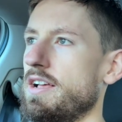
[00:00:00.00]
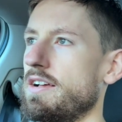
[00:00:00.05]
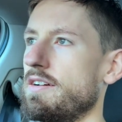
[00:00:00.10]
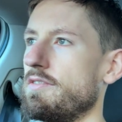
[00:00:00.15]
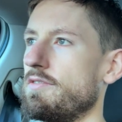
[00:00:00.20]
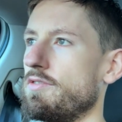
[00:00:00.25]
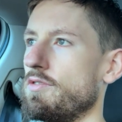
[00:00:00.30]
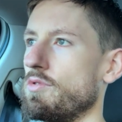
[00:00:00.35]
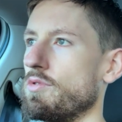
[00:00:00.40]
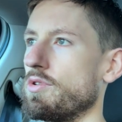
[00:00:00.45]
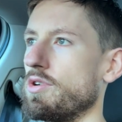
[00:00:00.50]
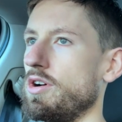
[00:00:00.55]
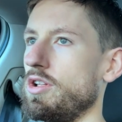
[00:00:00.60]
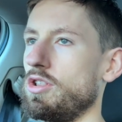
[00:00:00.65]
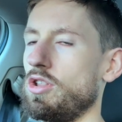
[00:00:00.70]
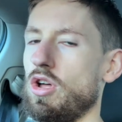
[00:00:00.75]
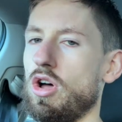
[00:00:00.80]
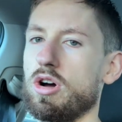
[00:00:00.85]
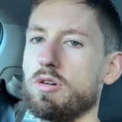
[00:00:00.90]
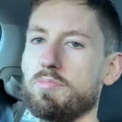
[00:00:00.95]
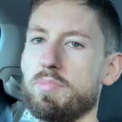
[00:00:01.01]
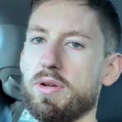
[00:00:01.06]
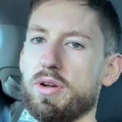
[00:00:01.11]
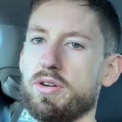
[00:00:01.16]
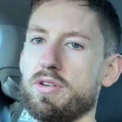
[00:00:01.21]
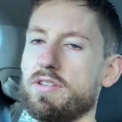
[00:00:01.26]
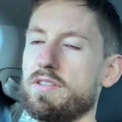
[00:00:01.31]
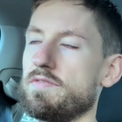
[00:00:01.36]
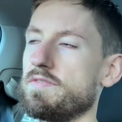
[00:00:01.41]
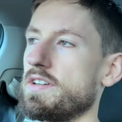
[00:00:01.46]
for a long
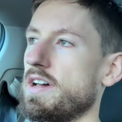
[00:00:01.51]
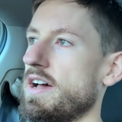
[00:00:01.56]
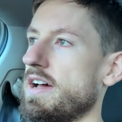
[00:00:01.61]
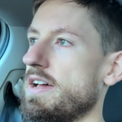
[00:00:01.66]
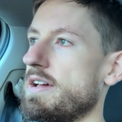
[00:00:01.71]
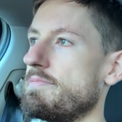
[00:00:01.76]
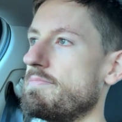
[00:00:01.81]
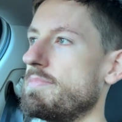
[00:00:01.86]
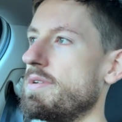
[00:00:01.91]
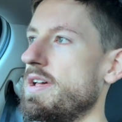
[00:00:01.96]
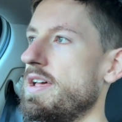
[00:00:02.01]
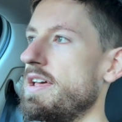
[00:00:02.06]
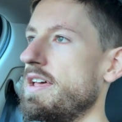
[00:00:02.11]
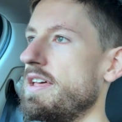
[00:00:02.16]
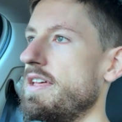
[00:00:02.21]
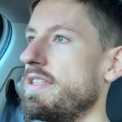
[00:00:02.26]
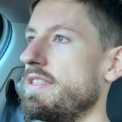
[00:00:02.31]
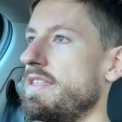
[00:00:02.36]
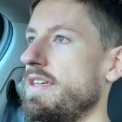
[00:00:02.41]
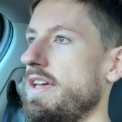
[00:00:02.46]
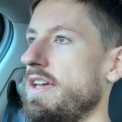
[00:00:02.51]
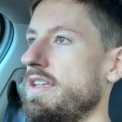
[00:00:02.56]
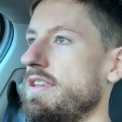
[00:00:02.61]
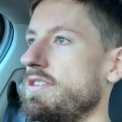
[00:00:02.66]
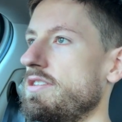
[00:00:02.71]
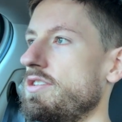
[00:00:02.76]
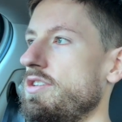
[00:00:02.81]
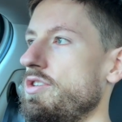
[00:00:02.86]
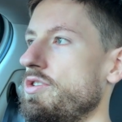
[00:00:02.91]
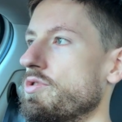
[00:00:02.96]
period of time,
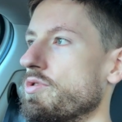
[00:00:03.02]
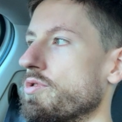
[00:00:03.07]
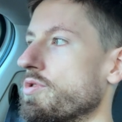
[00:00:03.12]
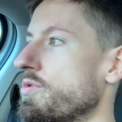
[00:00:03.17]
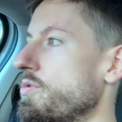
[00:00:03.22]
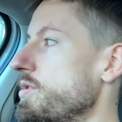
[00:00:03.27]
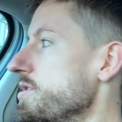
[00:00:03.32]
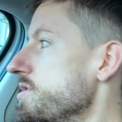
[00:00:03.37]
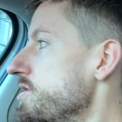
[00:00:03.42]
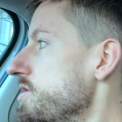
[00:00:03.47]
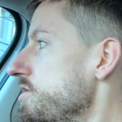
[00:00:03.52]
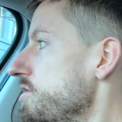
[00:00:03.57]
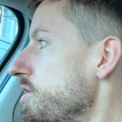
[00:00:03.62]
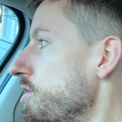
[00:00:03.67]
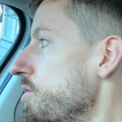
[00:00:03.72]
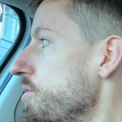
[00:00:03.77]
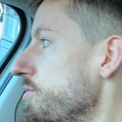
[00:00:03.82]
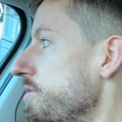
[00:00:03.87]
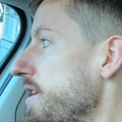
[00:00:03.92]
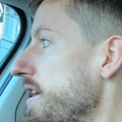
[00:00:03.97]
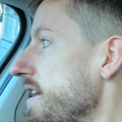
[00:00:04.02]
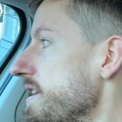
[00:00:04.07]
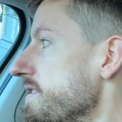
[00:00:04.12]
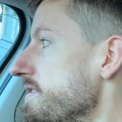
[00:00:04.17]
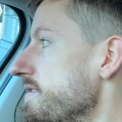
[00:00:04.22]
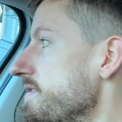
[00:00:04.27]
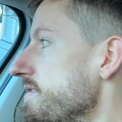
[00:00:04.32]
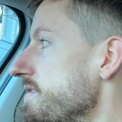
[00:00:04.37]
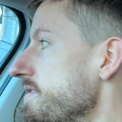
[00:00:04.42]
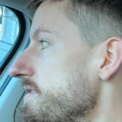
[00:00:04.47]
then you're going to know that
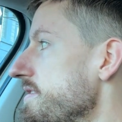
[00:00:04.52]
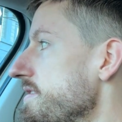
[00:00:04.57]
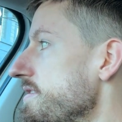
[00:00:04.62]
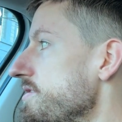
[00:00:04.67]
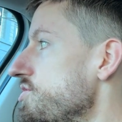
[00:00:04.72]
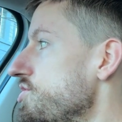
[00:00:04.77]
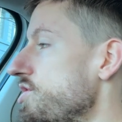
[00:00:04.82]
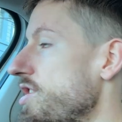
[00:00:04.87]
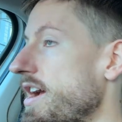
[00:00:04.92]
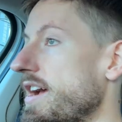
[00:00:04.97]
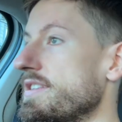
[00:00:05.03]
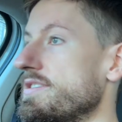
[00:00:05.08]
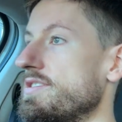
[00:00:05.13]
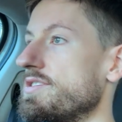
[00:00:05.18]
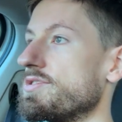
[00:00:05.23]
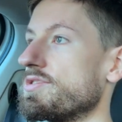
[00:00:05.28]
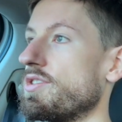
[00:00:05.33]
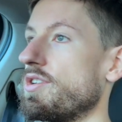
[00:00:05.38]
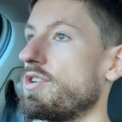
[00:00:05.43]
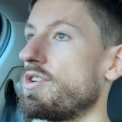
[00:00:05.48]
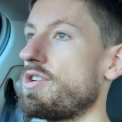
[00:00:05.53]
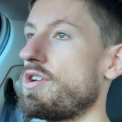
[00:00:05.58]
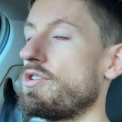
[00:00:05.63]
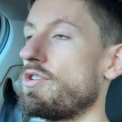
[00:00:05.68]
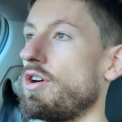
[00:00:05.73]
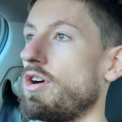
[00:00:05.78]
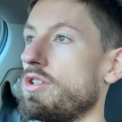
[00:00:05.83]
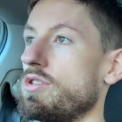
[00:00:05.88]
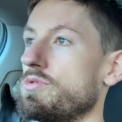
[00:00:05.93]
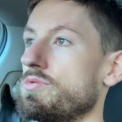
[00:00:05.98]
chances are you're
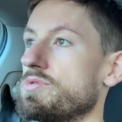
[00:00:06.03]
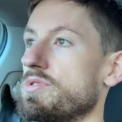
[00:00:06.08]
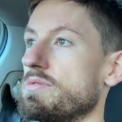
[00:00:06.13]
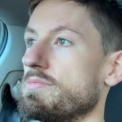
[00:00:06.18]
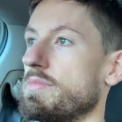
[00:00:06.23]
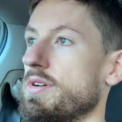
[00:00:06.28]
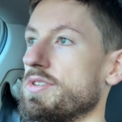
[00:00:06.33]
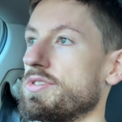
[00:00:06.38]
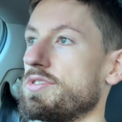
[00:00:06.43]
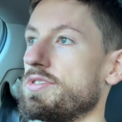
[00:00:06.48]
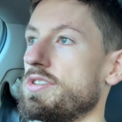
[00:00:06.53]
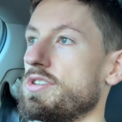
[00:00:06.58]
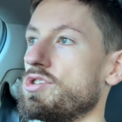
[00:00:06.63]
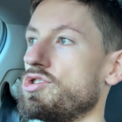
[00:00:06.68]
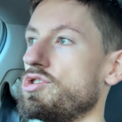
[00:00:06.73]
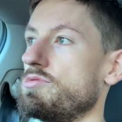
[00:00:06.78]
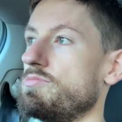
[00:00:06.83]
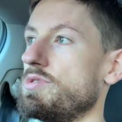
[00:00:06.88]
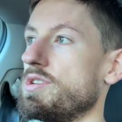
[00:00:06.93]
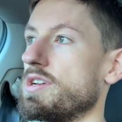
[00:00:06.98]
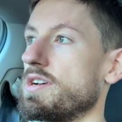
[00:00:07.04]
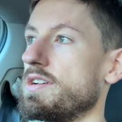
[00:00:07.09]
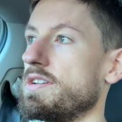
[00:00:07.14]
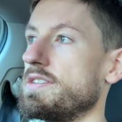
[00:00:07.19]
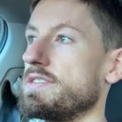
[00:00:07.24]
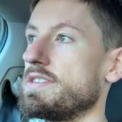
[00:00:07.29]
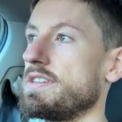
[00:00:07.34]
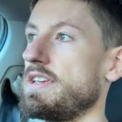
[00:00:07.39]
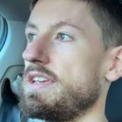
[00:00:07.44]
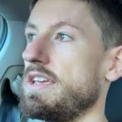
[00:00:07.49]
not losing muscle tissue.
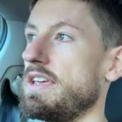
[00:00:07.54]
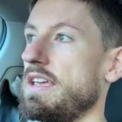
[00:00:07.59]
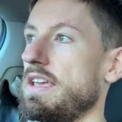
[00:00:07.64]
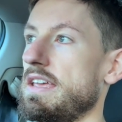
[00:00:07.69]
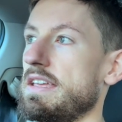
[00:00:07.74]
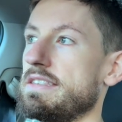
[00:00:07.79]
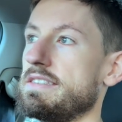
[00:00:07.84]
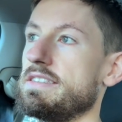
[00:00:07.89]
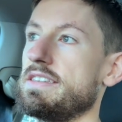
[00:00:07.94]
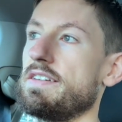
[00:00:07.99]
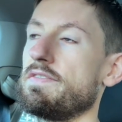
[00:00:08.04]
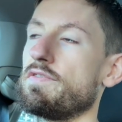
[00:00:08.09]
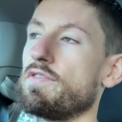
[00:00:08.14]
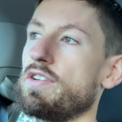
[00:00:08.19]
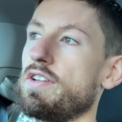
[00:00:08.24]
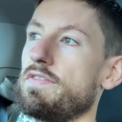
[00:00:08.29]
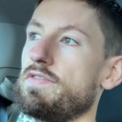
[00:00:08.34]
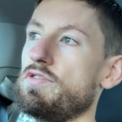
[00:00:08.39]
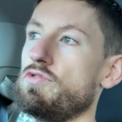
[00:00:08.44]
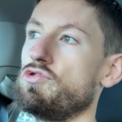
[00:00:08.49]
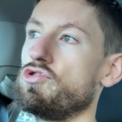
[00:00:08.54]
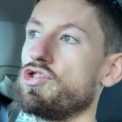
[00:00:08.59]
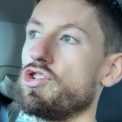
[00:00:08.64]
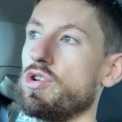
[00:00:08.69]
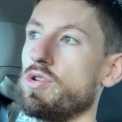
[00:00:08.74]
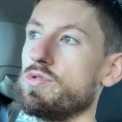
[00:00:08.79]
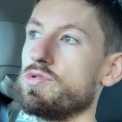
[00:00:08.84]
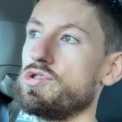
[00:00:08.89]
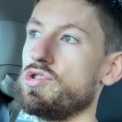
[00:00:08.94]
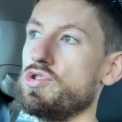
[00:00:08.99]
Because it's different if you
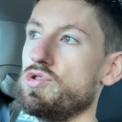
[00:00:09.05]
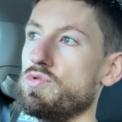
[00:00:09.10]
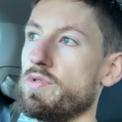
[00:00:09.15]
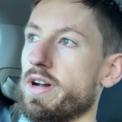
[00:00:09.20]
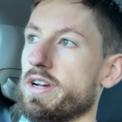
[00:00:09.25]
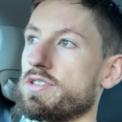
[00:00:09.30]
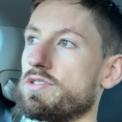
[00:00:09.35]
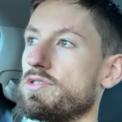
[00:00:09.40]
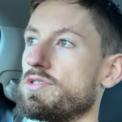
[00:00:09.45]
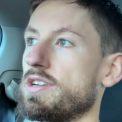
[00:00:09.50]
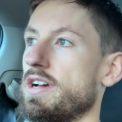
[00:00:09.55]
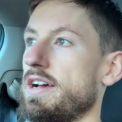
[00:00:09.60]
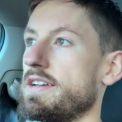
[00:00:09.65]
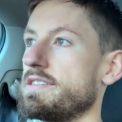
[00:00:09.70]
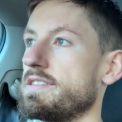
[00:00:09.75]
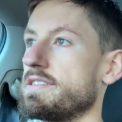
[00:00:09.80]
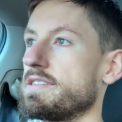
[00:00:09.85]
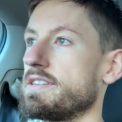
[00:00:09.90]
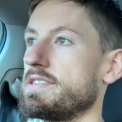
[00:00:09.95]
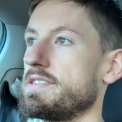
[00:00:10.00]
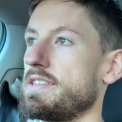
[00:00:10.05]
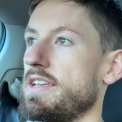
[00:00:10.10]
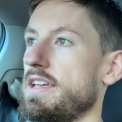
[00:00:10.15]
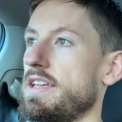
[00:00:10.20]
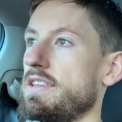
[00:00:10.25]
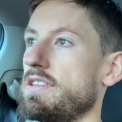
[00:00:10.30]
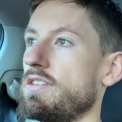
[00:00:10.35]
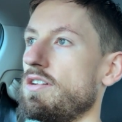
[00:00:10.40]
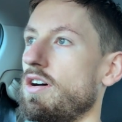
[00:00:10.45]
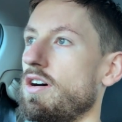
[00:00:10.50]
chose new exercises, because
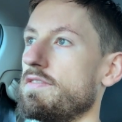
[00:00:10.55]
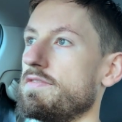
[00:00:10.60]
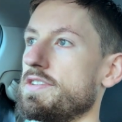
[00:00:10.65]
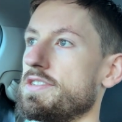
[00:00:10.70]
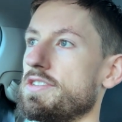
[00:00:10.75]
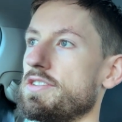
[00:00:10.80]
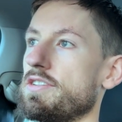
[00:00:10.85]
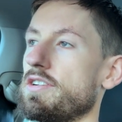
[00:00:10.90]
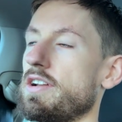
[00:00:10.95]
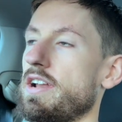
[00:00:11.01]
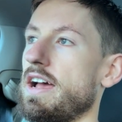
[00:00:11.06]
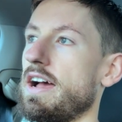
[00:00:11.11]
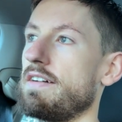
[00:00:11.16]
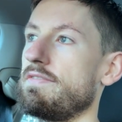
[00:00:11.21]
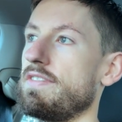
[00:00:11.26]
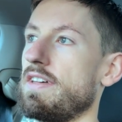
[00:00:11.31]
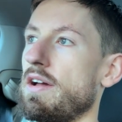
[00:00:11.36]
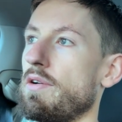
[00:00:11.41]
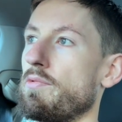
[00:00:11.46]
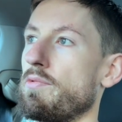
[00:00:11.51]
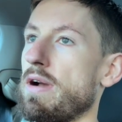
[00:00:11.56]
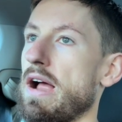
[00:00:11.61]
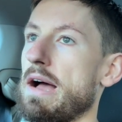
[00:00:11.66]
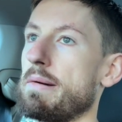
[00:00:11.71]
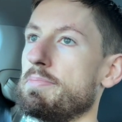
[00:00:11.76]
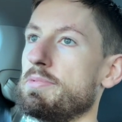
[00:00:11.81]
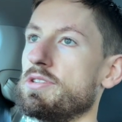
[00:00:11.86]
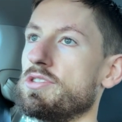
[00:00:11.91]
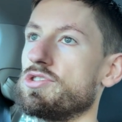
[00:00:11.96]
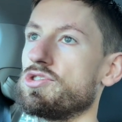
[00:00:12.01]
then obviously you're going to have that
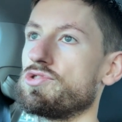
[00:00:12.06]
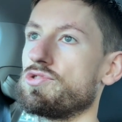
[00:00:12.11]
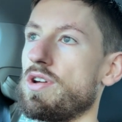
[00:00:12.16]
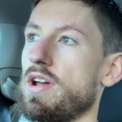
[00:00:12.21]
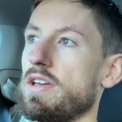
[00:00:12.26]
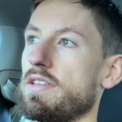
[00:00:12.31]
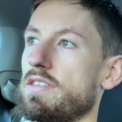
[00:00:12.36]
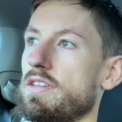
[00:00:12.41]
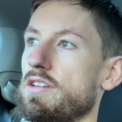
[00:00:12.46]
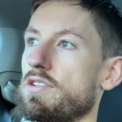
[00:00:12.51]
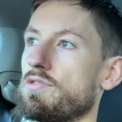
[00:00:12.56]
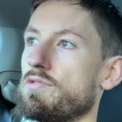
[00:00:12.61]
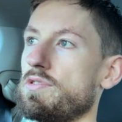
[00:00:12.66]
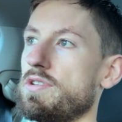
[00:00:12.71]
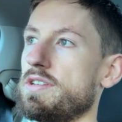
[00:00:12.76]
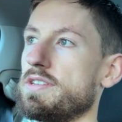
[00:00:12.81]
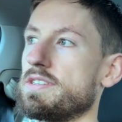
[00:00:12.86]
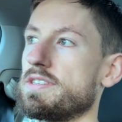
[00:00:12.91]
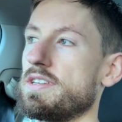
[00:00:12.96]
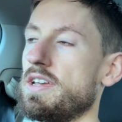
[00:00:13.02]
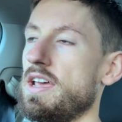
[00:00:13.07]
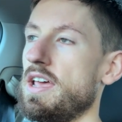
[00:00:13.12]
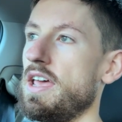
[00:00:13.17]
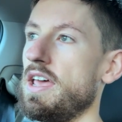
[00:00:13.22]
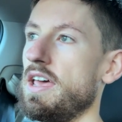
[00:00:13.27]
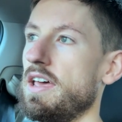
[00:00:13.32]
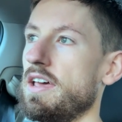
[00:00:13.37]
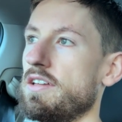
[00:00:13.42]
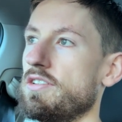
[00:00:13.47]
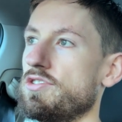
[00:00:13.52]
rapid strength increase
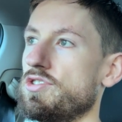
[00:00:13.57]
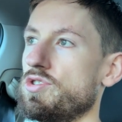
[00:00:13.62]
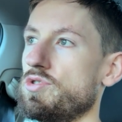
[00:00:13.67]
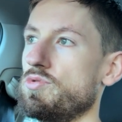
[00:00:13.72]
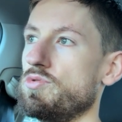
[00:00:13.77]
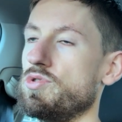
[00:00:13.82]
due